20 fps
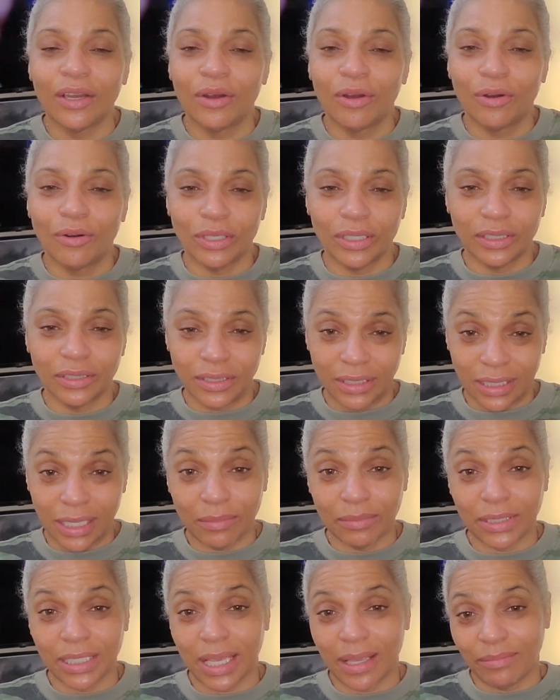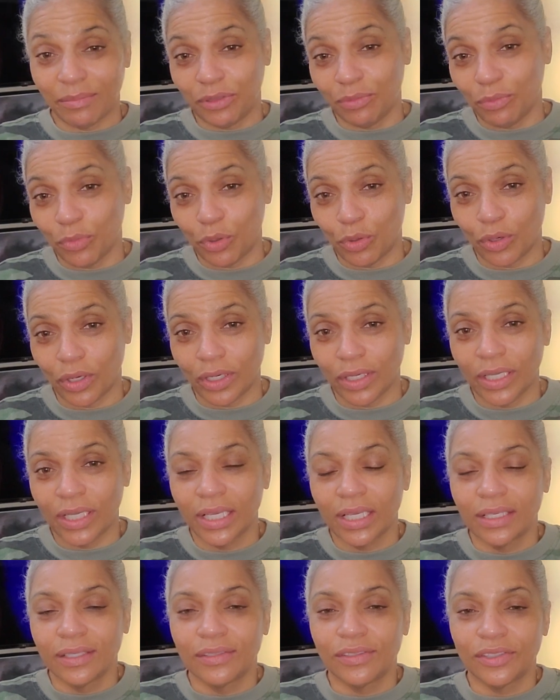or sometimes more.
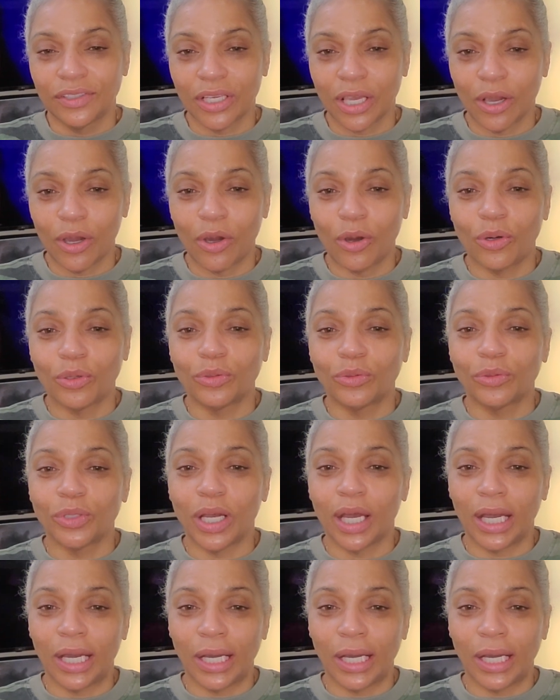So